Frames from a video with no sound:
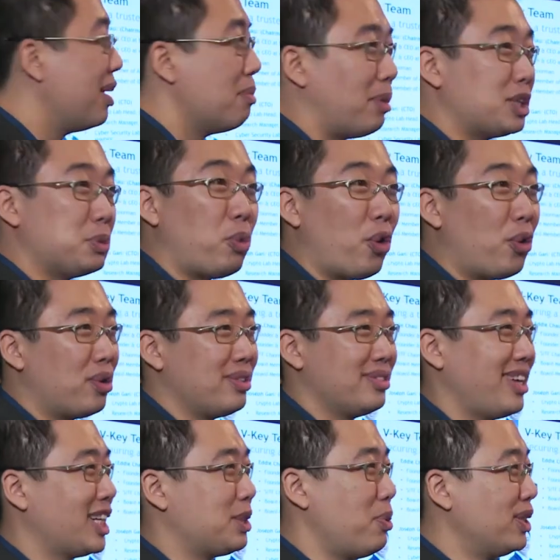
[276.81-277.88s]
much more
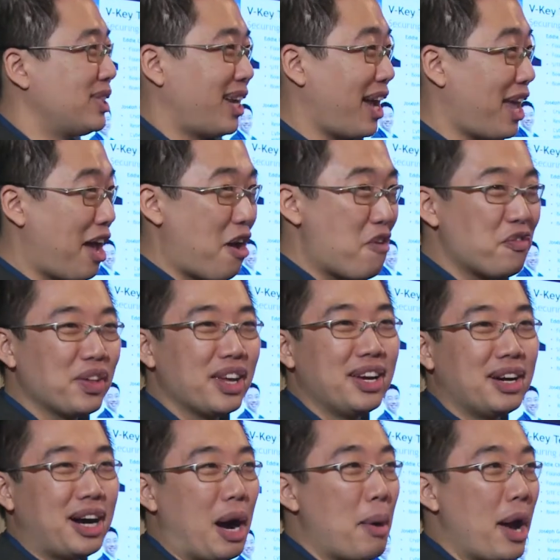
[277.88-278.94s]
experience than I have.
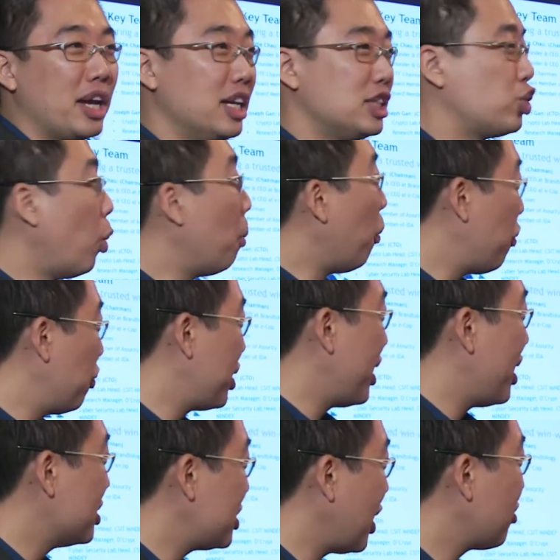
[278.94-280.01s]
Uh, and they sold both of
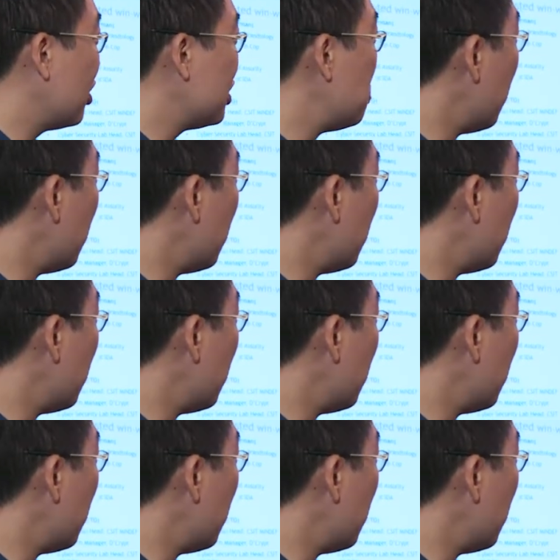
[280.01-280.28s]
their startups